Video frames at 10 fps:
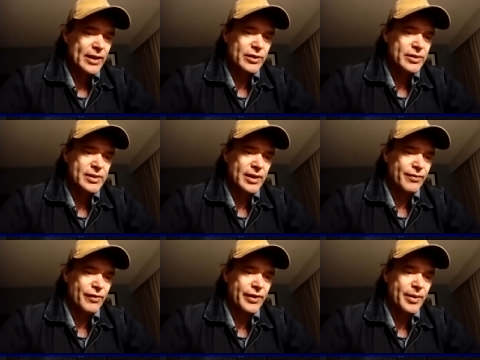I couldn't
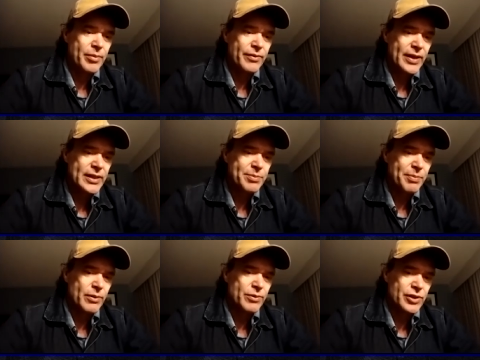sing for a number of
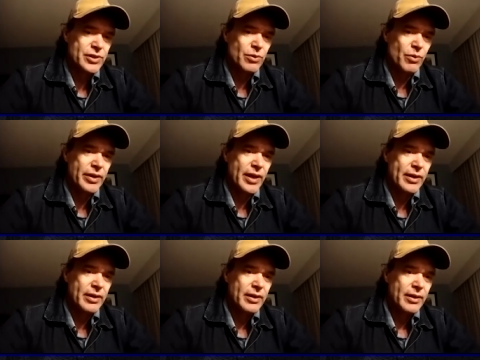nights, but it was just the one
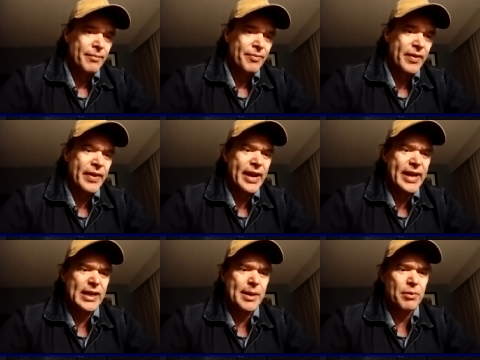night. And then
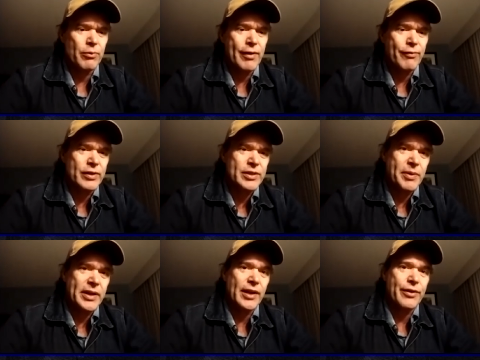I had a couple rough
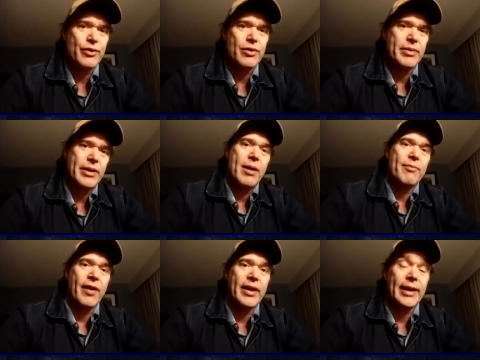ones, but I got through them. But
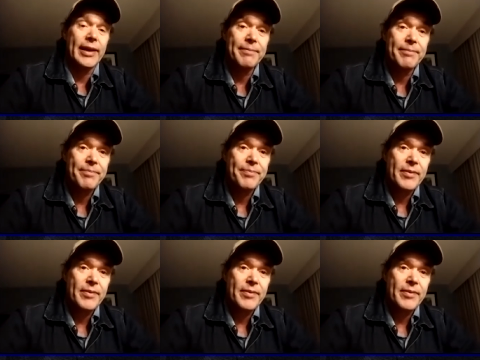now I'm fine again.